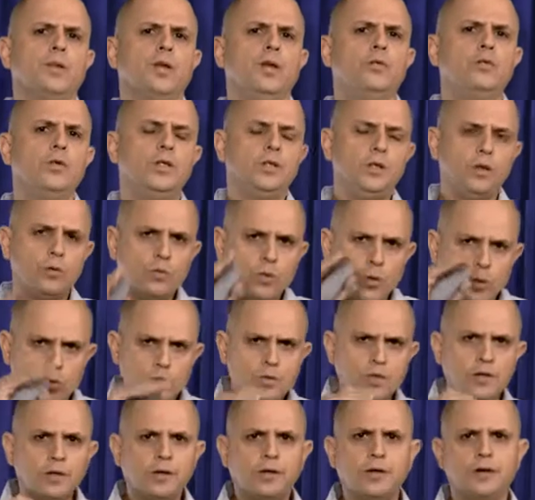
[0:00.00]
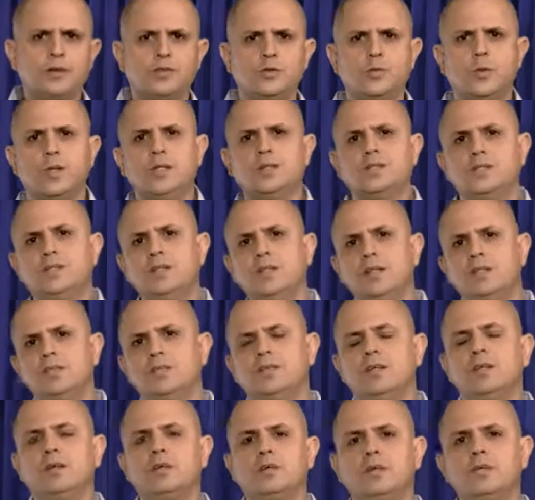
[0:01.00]
If we took those indicators, we can see that
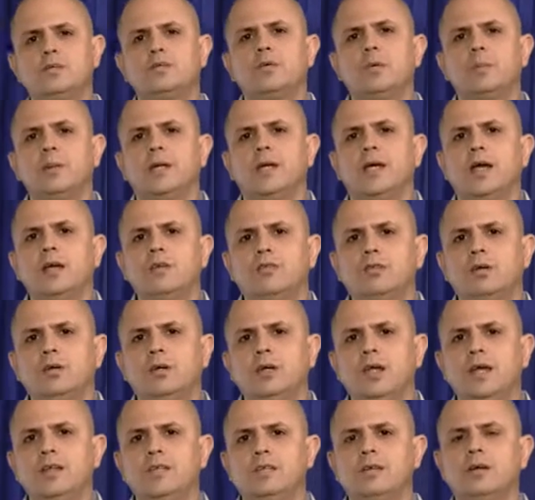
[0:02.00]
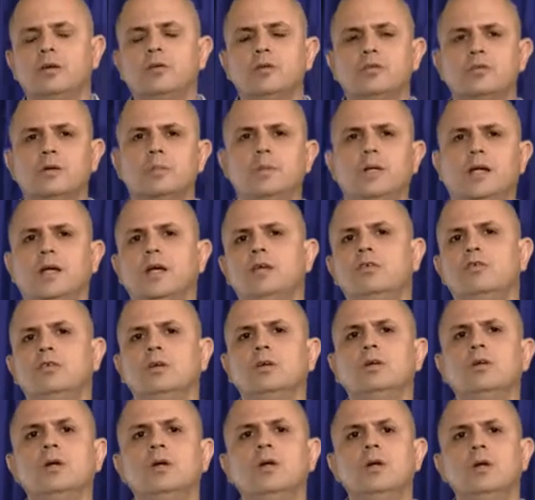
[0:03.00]
synchronous replication and asynchronous
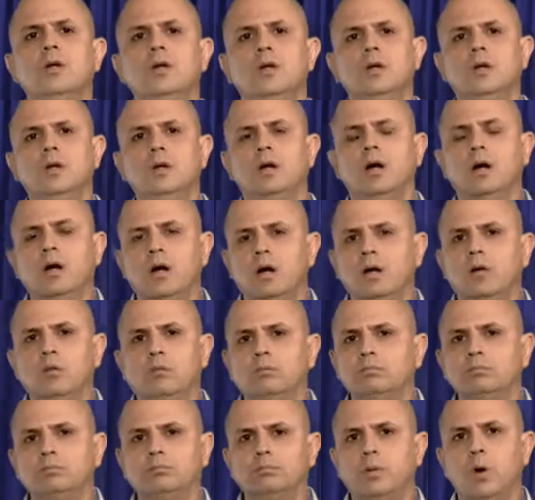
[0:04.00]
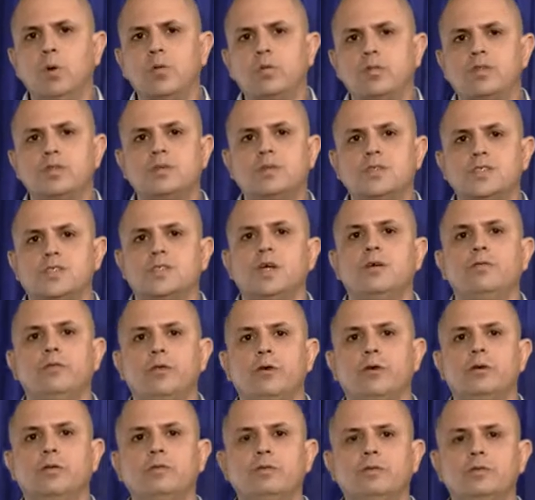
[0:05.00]
replication both
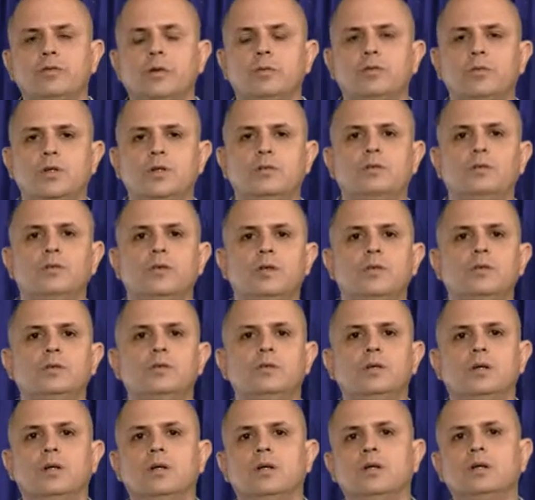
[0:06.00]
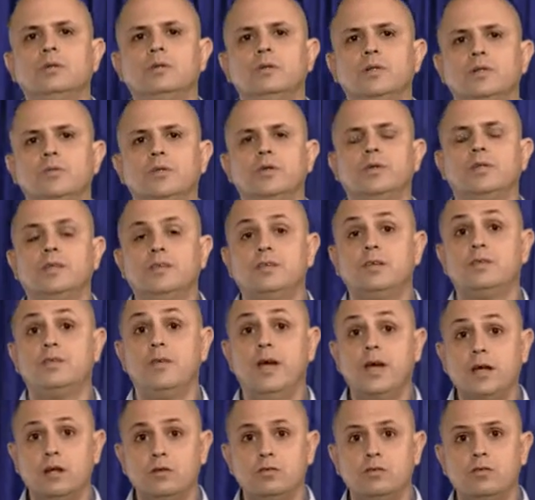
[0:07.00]
suffer from different
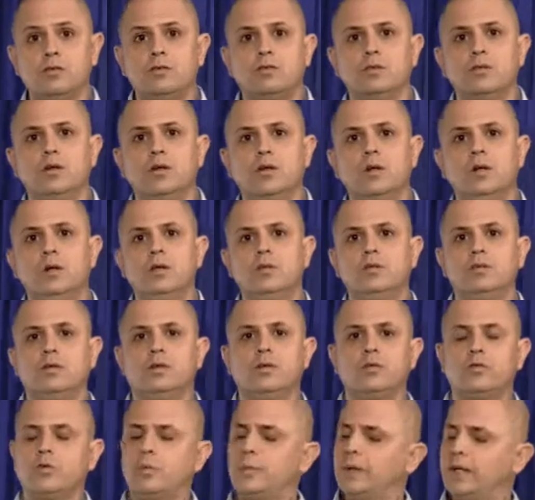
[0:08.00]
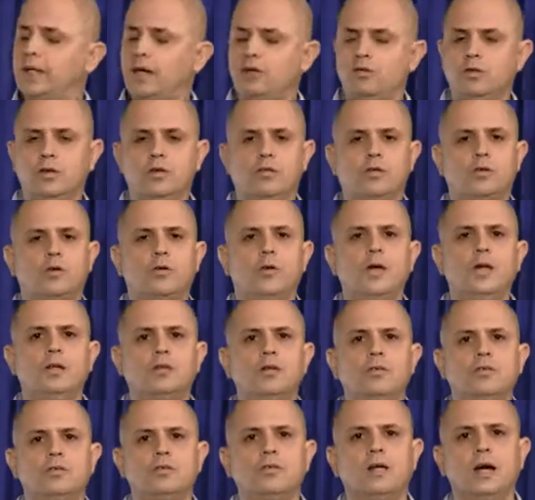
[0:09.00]
disadvantages. Synchronous replication, it's
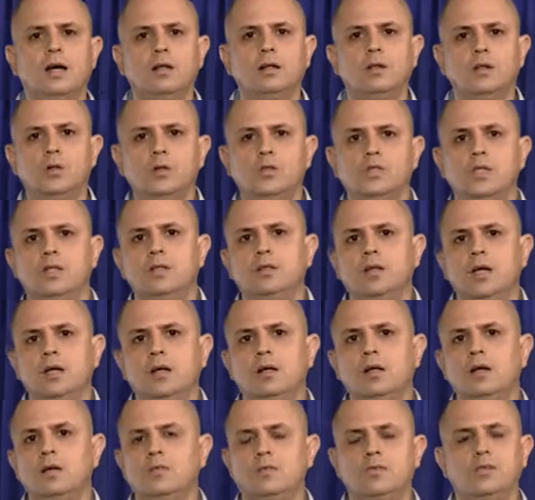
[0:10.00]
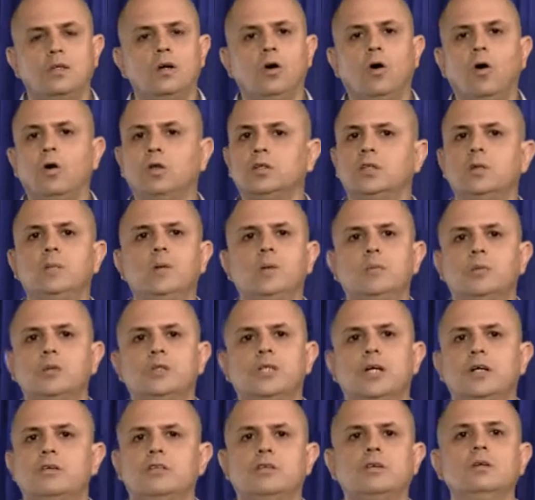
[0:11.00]
great. It's not losing data. It's the ultimate
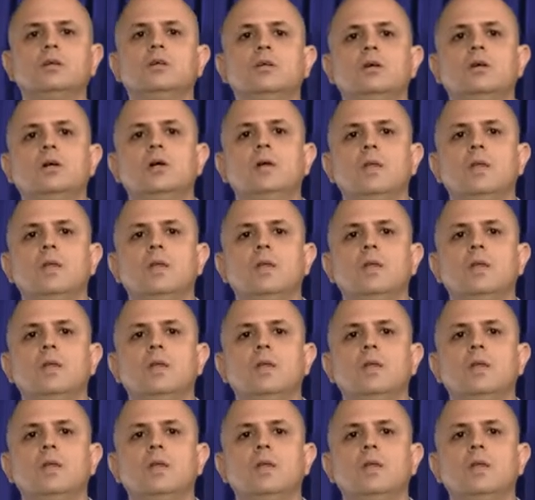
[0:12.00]
protection,